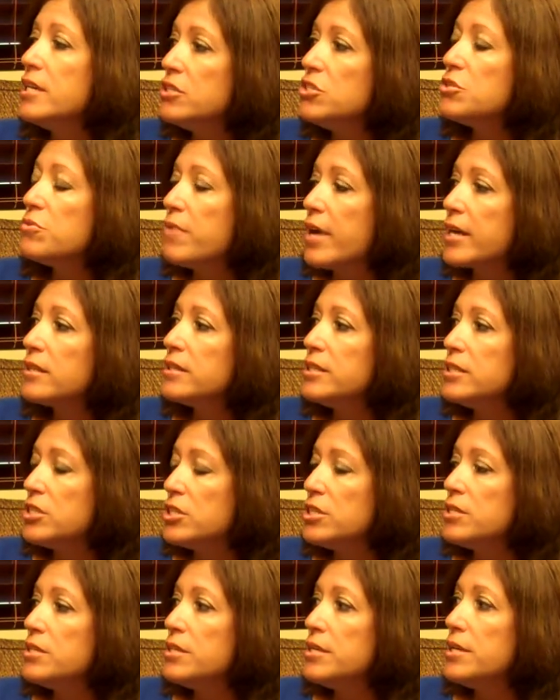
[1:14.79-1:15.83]
directly
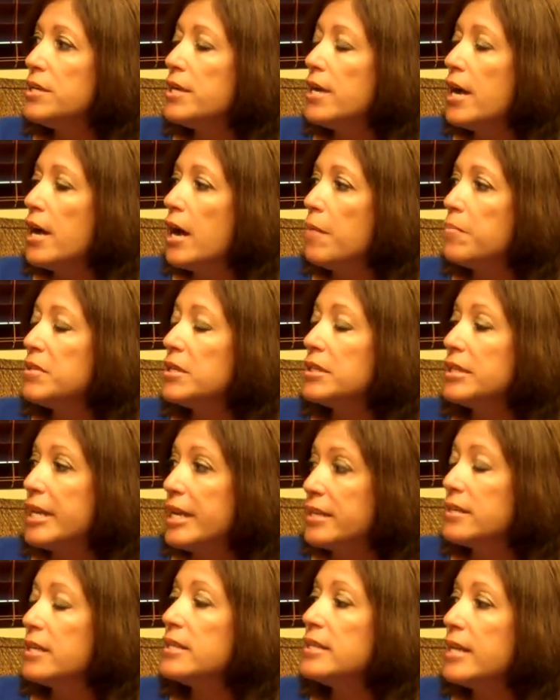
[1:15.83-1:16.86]
to the um, the
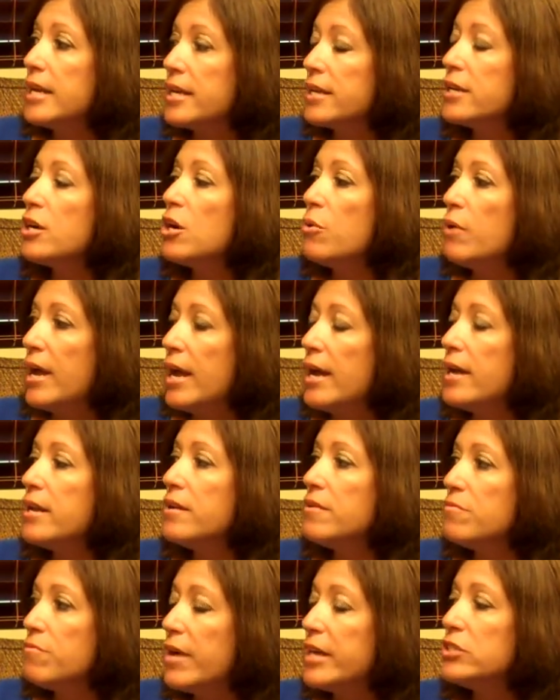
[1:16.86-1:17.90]
link that they can go ahead
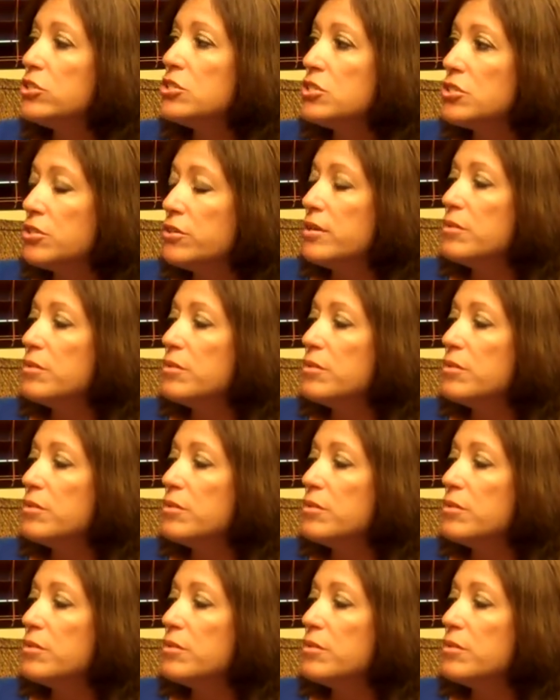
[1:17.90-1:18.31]
and register.